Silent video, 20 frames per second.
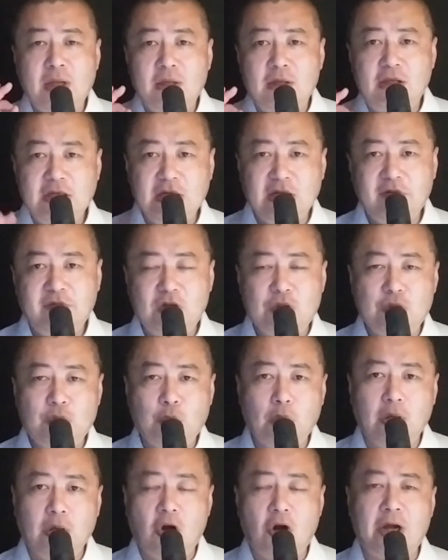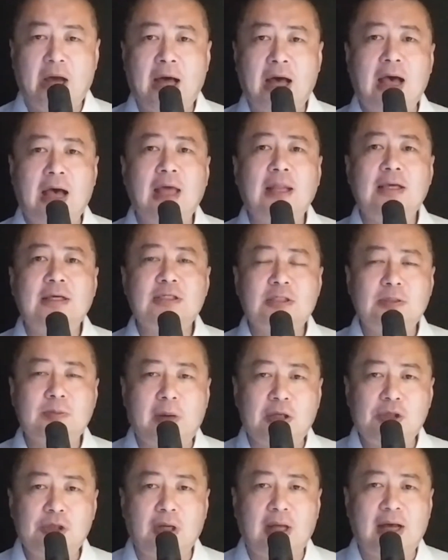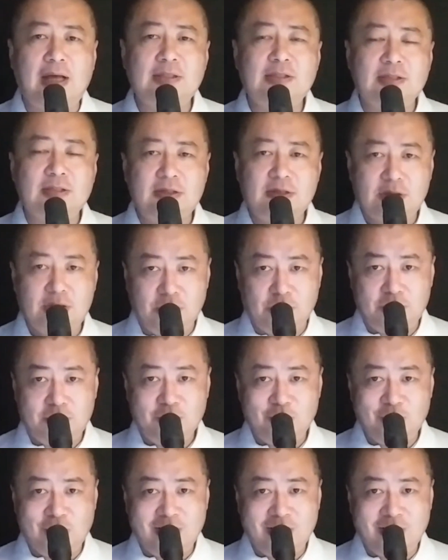the individual will learn a highly specialized skill.